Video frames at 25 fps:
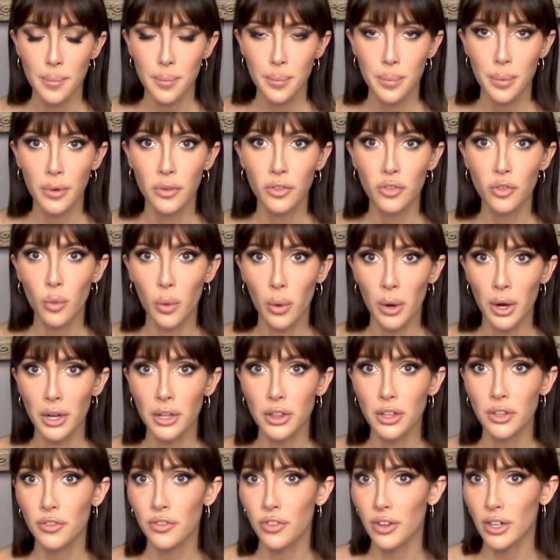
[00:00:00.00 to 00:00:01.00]
before
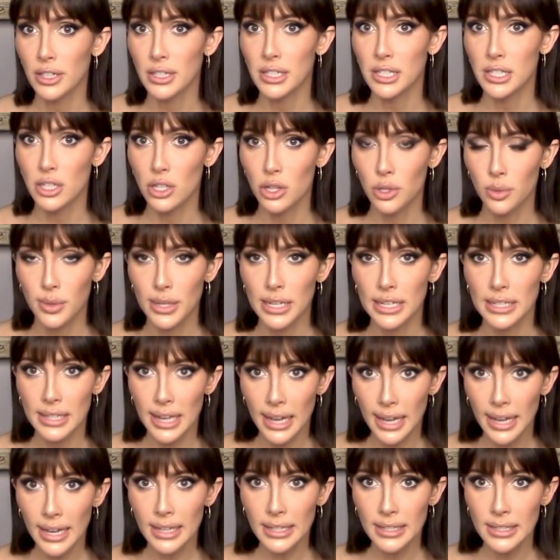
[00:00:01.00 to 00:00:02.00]
the first three
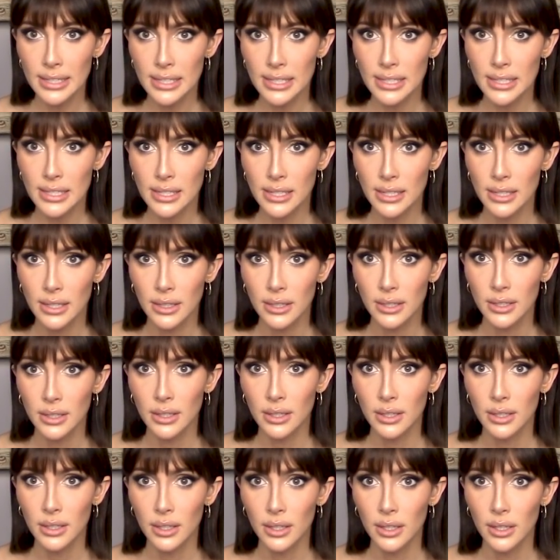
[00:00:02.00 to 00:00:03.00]
dates.
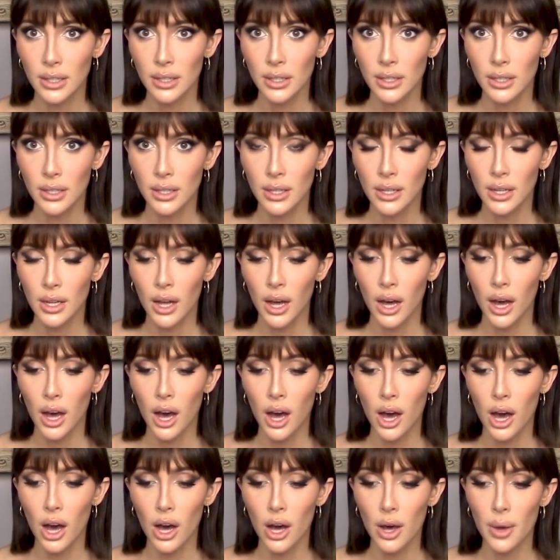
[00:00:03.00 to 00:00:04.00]

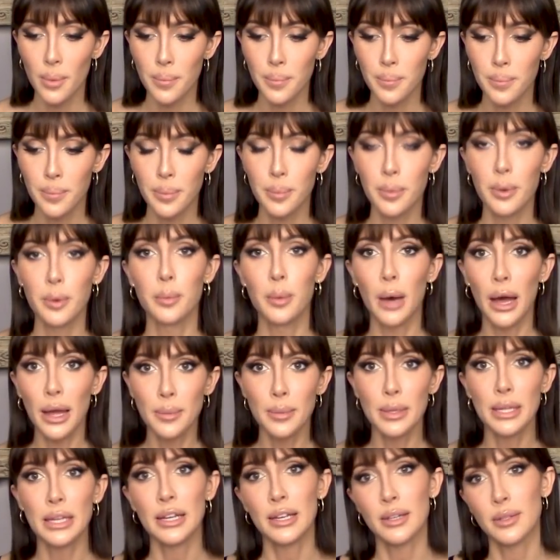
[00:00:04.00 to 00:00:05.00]
Um, but I
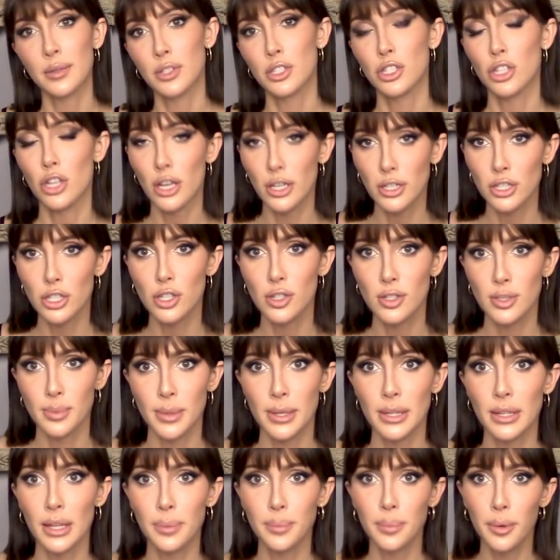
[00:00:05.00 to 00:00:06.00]
mean, ex- excuse me,
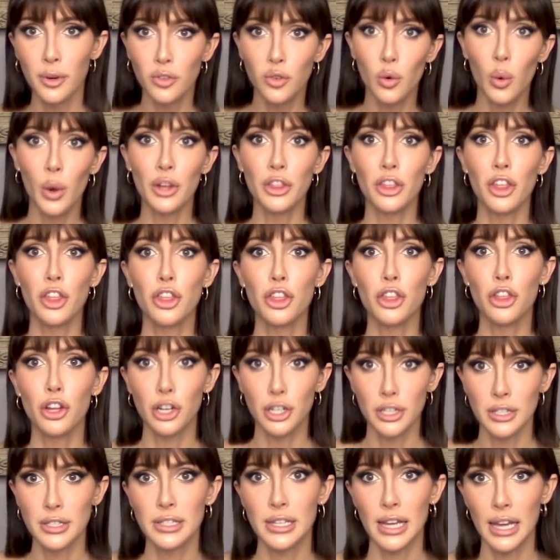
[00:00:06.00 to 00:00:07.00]
like before the
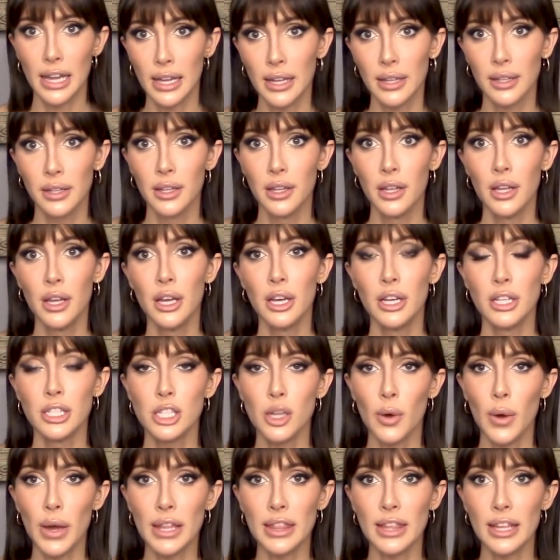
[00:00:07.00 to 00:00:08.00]
third date.
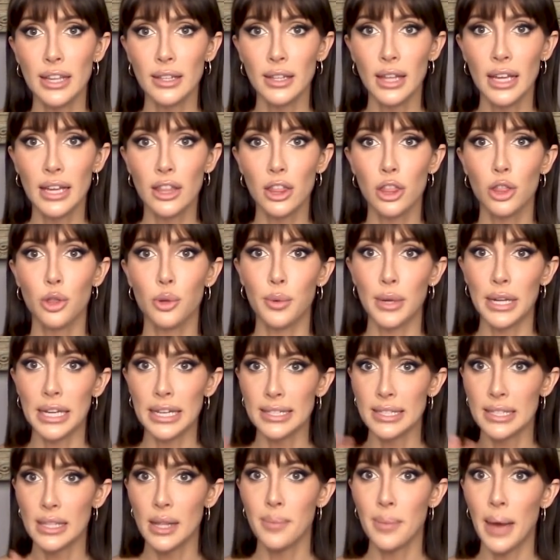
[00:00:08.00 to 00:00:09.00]
So I think like three
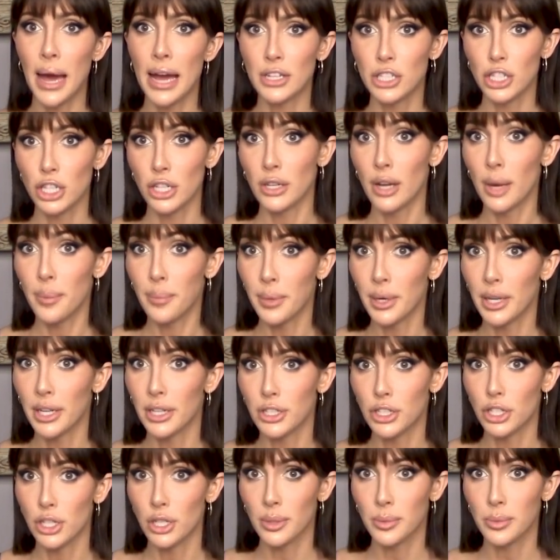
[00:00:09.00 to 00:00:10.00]
is the magic number in
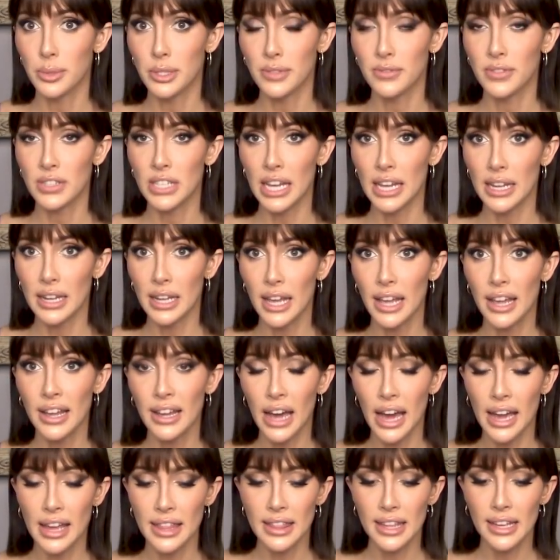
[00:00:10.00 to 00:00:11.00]
terms of dating.
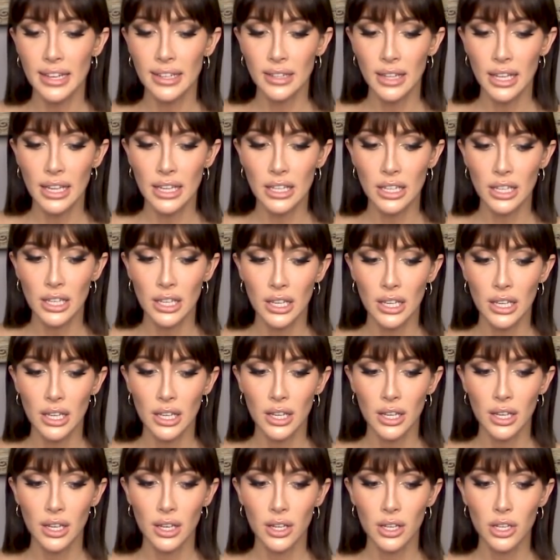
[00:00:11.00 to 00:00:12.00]
I think like,
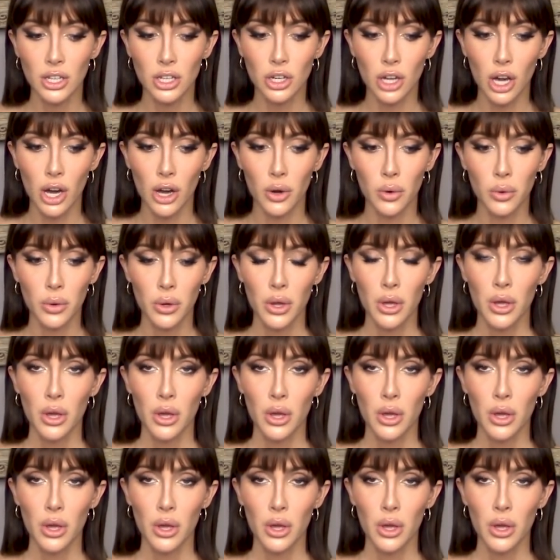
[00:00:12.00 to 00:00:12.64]
you know,